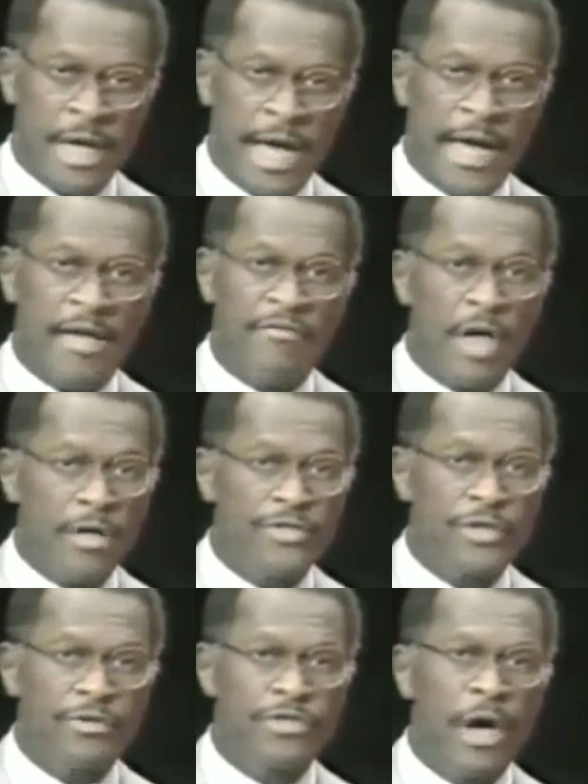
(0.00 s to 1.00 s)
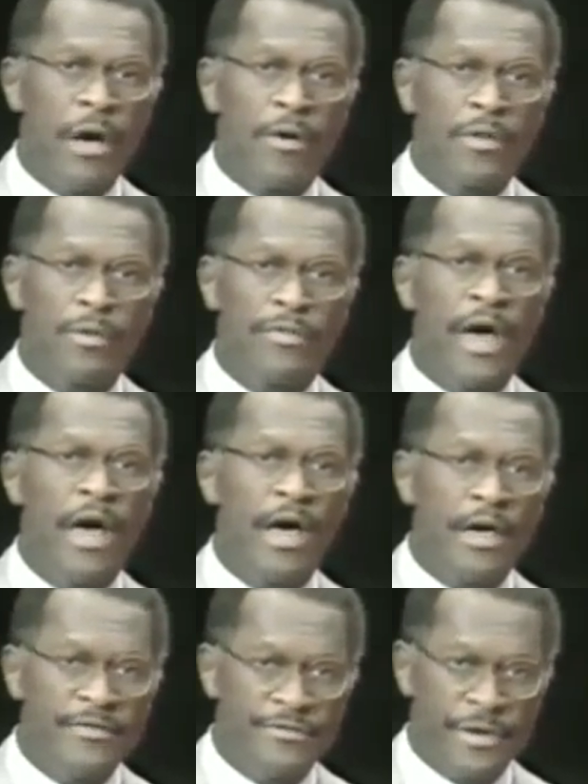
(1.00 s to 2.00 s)
I have also talked with
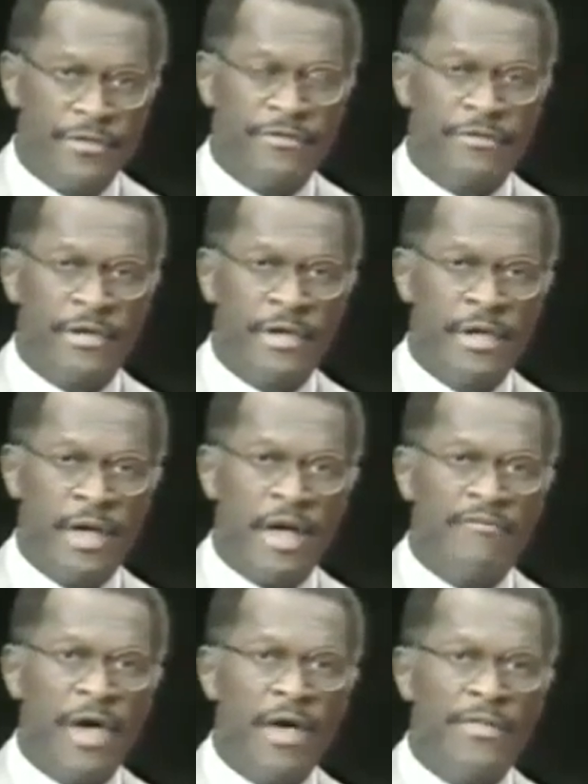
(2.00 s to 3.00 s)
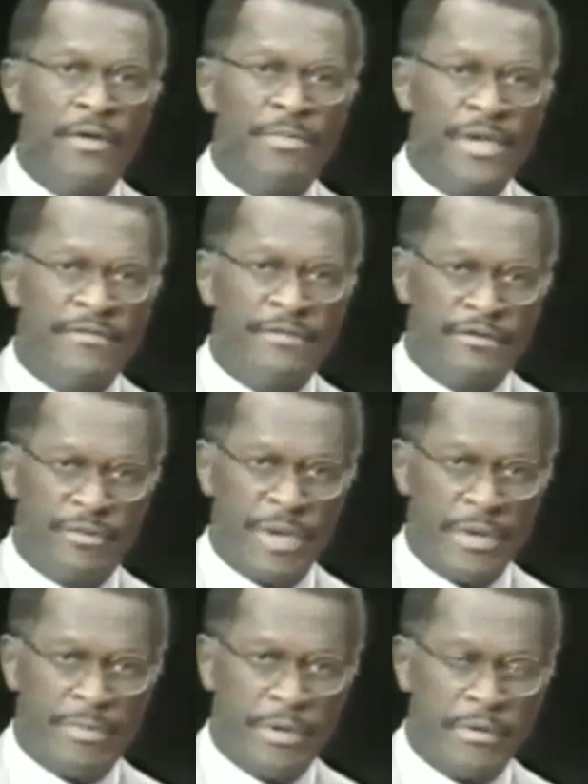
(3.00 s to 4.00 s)
hundreds of other business
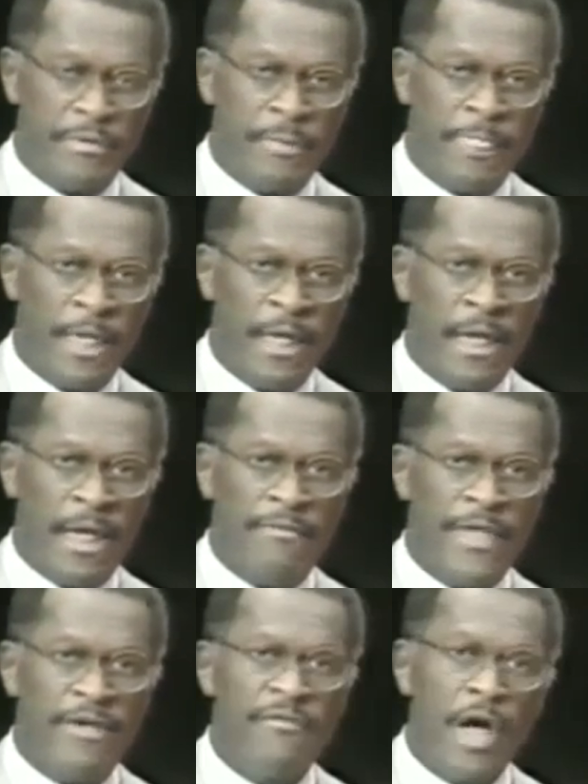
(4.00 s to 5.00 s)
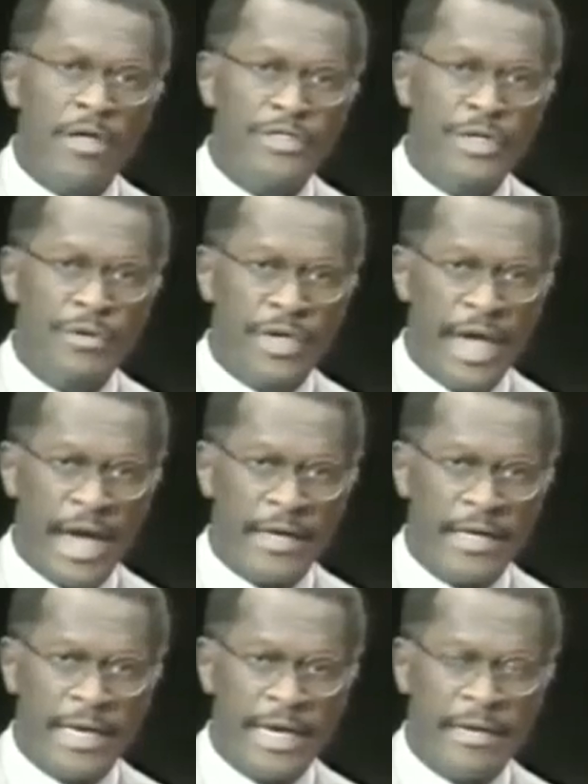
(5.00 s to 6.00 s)
people, and they've also
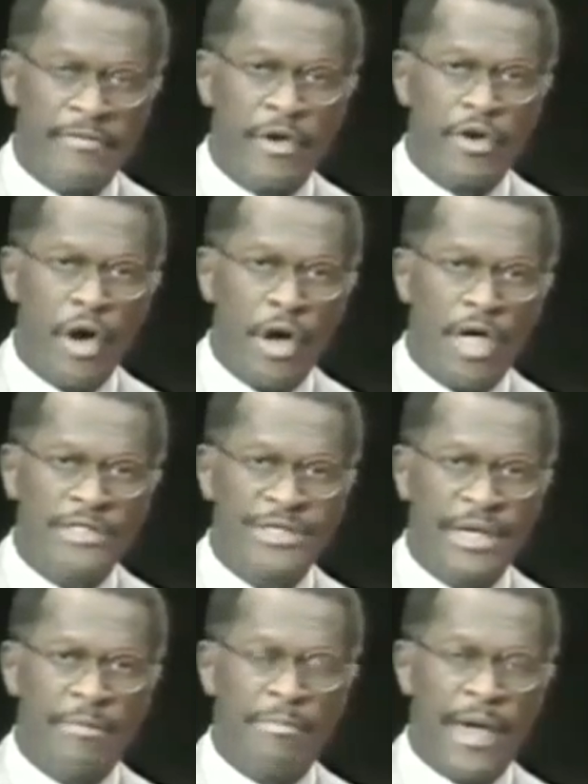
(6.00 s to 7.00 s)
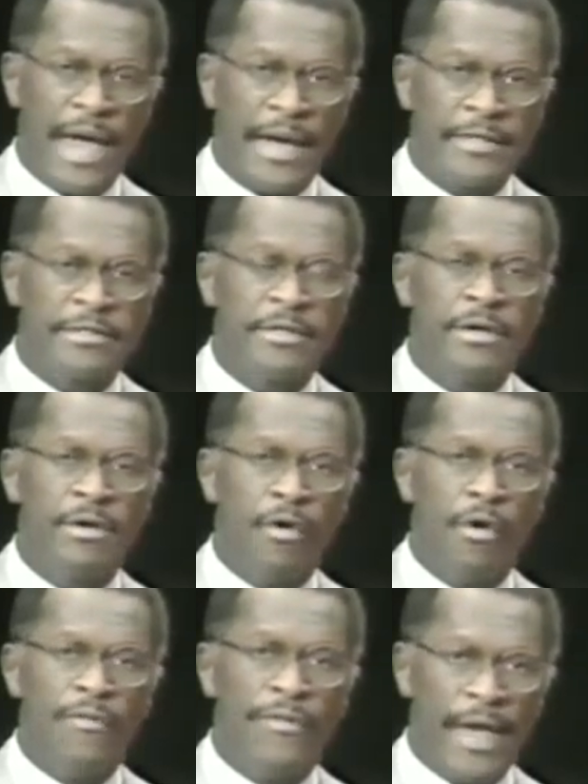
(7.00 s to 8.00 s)
calculated the cost impact
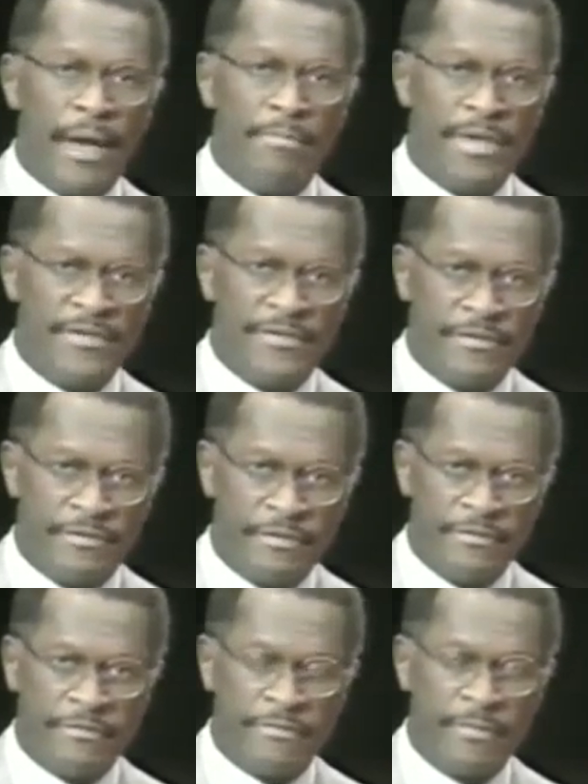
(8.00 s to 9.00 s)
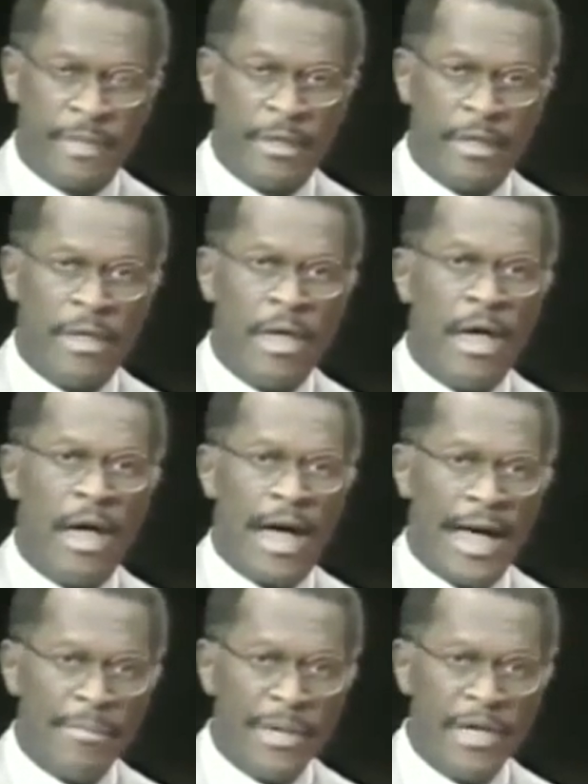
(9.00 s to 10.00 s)
on their businesses.
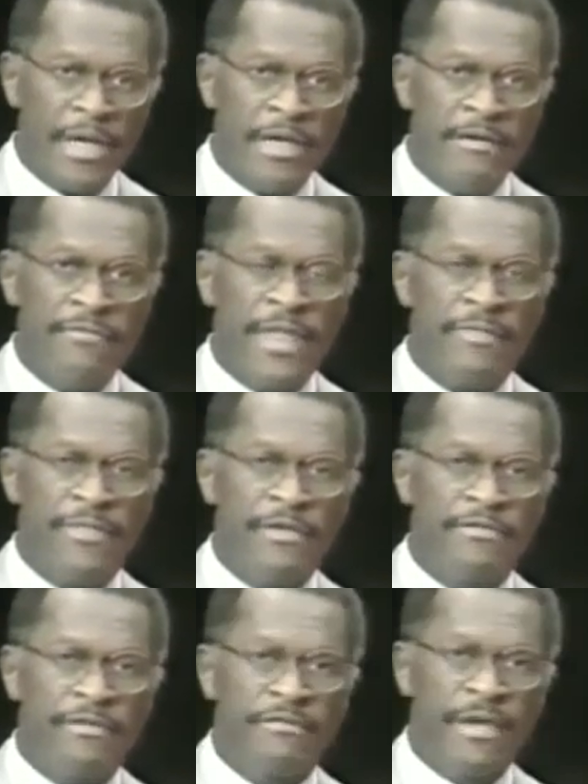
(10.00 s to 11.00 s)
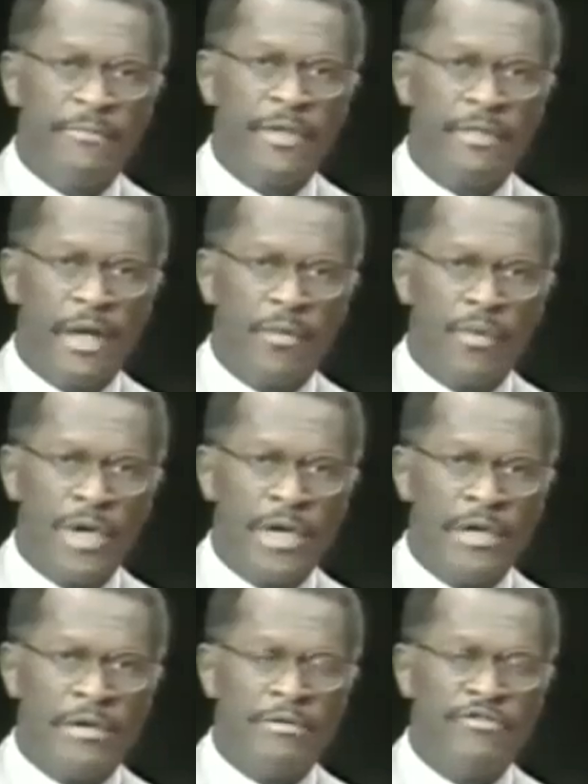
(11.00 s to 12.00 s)
I believe that this is something that
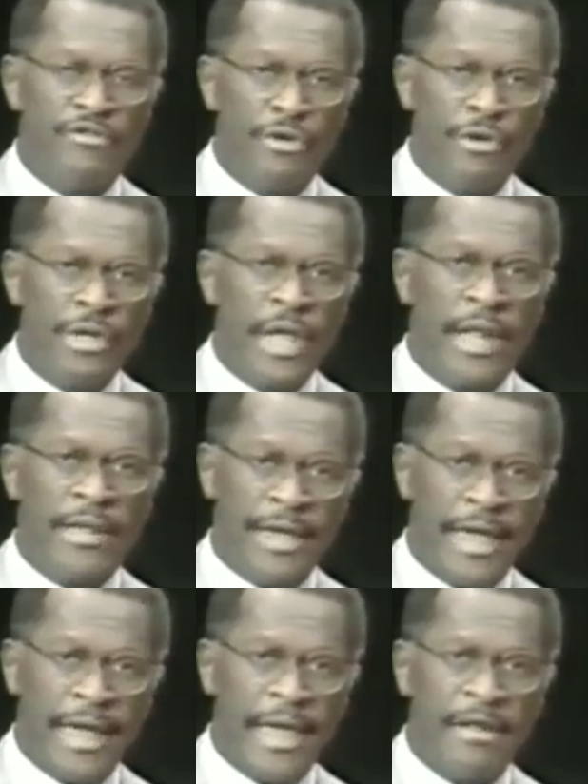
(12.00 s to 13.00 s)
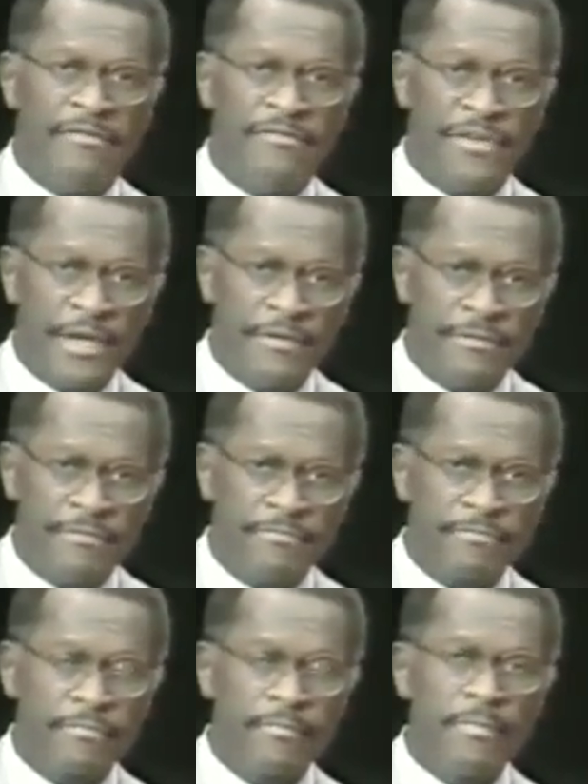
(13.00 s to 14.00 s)
we should and can fix,
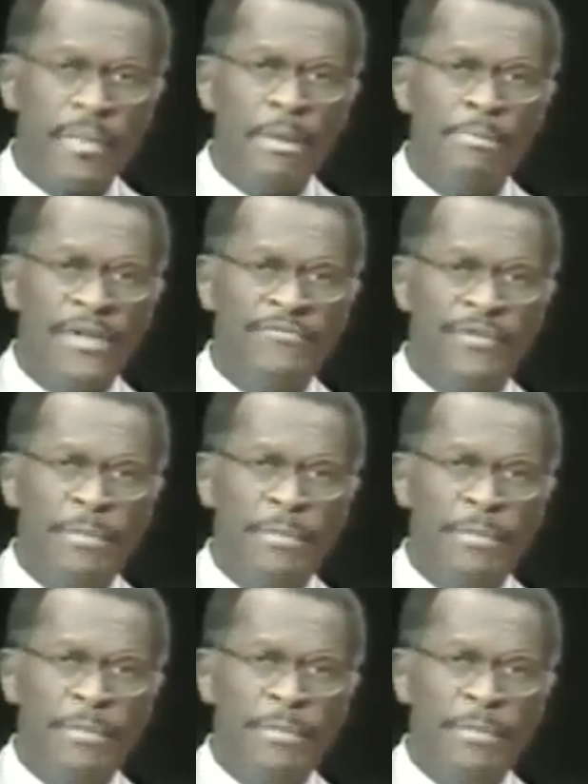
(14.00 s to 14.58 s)
but